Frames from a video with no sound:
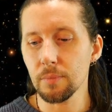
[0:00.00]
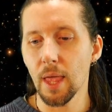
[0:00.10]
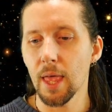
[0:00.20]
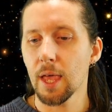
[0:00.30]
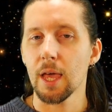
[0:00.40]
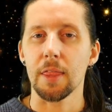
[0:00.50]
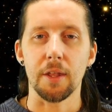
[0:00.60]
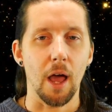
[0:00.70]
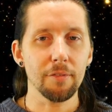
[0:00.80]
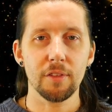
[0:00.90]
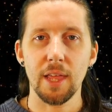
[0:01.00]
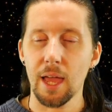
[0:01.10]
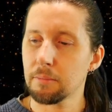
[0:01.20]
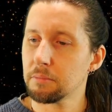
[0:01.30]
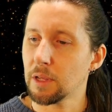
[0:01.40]
And then after
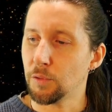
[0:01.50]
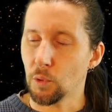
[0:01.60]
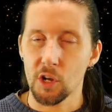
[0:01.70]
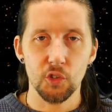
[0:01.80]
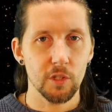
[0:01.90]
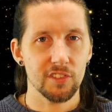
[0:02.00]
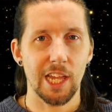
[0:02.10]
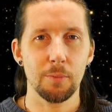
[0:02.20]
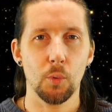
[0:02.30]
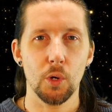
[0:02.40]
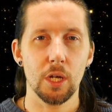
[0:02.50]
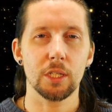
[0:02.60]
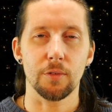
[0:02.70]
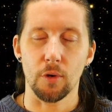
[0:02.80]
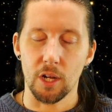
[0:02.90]
that, if you are doing table
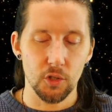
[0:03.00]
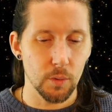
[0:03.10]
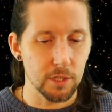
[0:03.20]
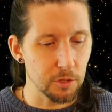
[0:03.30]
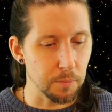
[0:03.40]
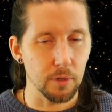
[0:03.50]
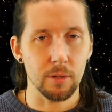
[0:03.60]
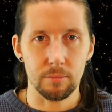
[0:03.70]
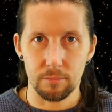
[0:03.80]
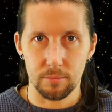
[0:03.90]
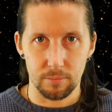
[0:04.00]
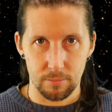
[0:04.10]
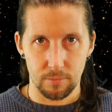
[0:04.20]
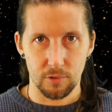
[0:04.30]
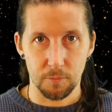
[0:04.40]
work, if you are doing spirit
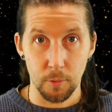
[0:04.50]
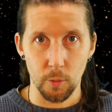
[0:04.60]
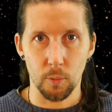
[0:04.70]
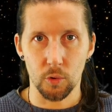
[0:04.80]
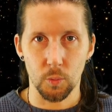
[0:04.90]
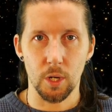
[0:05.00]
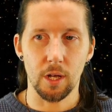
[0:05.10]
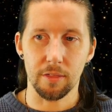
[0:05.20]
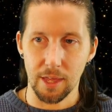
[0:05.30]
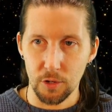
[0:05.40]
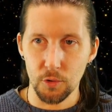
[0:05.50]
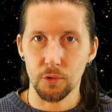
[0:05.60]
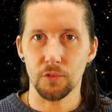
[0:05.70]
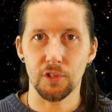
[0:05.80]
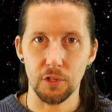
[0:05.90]
board work, then you
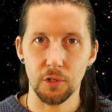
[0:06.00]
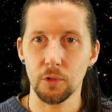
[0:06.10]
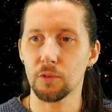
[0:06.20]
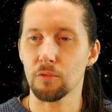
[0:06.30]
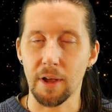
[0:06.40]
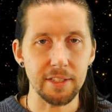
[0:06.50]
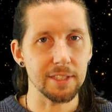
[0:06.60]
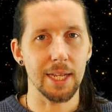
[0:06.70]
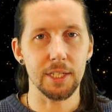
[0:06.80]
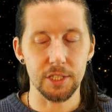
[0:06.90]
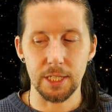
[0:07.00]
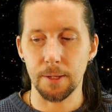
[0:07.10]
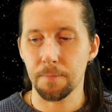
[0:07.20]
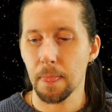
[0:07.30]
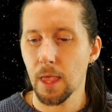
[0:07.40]
continue to raise the
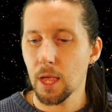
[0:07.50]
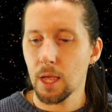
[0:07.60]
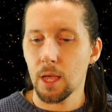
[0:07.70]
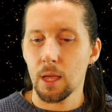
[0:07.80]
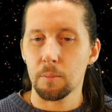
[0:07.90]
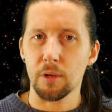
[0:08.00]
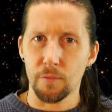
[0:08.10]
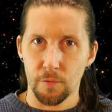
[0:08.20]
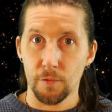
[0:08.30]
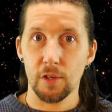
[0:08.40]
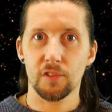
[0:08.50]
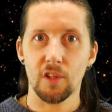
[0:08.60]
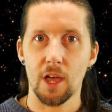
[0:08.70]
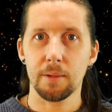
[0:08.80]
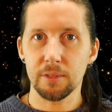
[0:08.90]
energy. But for first
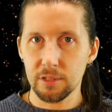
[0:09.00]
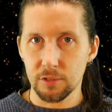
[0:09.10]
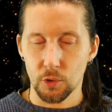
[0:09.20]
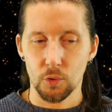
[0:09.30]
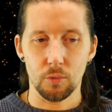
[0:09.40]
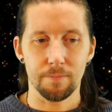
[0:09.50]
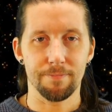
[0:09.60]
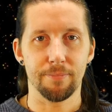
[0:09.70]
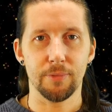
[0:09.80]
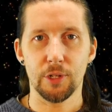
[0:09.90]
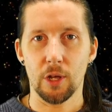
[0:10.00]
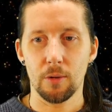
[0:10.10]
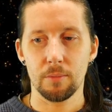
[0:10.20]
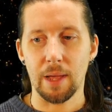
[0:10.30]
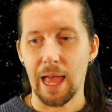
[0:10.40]
timers who, you
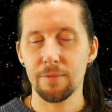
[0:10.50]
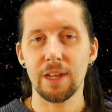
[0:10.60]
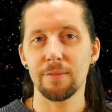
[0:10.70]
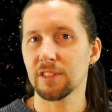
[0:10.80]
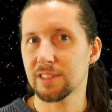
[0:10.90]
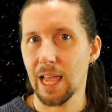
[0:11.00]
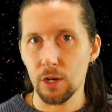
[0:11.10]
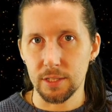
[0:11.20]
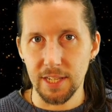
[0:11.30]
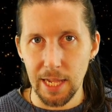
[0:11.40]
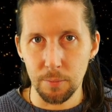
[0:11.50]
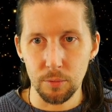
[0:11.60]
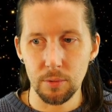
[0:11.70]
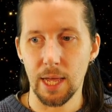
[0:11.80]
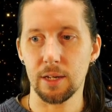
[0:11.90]
know, haven't ever sat on a
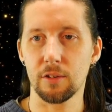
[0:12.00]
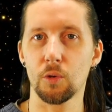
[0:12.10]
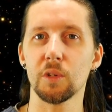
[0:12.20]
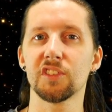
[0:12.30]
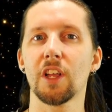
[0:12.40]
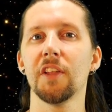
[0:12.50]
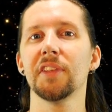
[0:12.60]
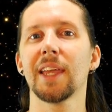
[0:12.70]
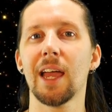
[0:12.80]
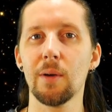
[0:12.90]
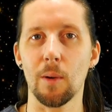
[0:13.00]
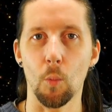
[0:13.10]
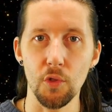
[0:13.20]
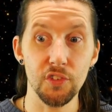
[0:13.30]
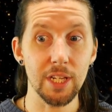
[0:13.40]
table and who are starting out and
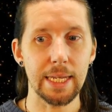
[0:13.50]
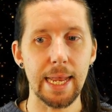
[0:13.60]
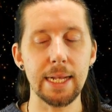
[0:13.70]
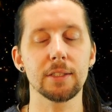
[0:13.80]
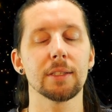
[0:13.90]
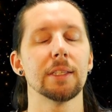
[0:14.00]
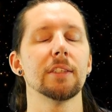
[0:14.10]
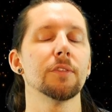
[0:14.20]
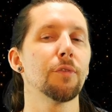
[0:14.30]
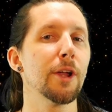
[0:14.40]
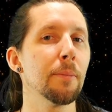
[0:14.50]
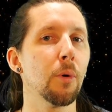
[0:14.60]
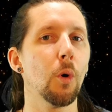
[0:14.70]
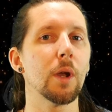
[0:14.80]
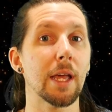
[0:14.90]
want to connect, and this is very
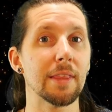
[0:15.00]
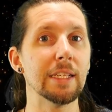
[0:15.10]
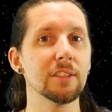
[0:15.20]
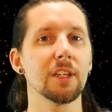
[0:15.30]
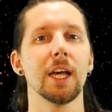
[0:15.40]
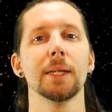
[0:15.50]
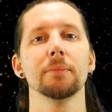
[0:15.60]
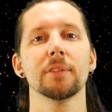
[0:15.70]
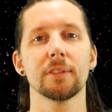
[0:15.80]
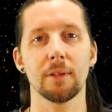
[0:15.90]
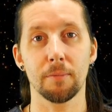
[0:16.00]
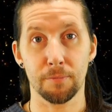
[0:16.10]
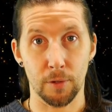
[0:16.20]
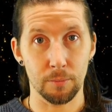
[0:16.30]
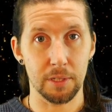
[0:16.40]
important at these times, I
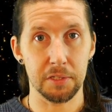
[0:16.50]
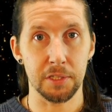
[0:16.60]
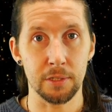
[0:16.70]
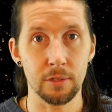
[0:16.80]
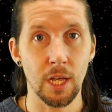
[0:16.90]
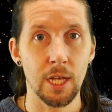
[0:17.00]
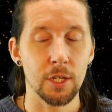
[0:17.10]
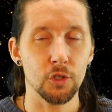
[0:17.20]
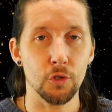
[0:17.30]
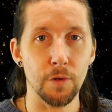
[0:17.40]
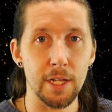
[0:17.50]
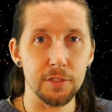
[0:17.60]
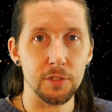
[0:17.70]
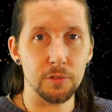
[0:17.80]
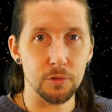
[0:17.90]
filmed this in
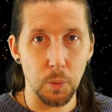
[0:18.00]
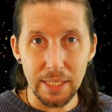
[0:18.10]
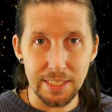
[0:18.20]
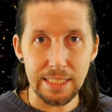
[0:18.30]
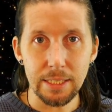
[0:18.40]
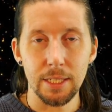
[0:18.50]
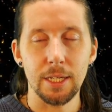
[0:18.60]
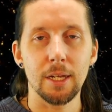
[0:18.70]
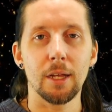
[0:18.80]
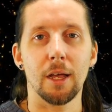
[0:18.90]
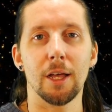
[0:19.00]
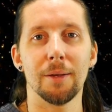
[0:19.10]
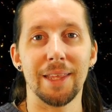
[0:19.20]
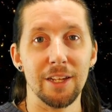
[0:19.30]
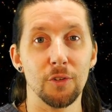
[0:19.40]
2020,
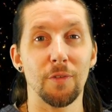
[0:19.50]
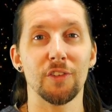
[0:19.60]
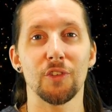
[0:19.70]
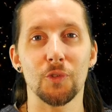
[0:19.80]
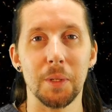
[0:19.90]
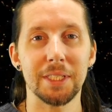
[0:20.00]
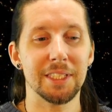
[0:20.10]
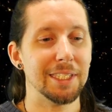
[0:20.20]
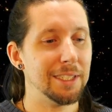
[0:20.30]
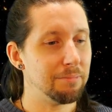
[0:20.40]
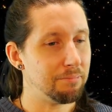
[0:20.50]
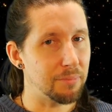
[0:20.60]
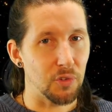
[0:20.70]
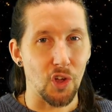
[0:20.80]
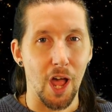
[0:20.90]
the end of 2020,
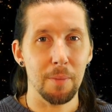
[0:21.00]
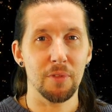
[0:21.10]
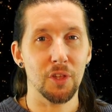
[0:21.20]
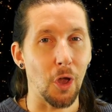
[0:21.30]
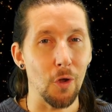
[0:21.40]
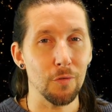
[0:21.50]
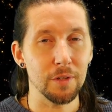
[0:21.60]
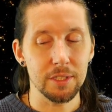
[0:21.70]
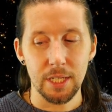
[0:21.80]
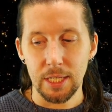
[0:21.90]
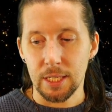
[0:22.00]
the time of the COVID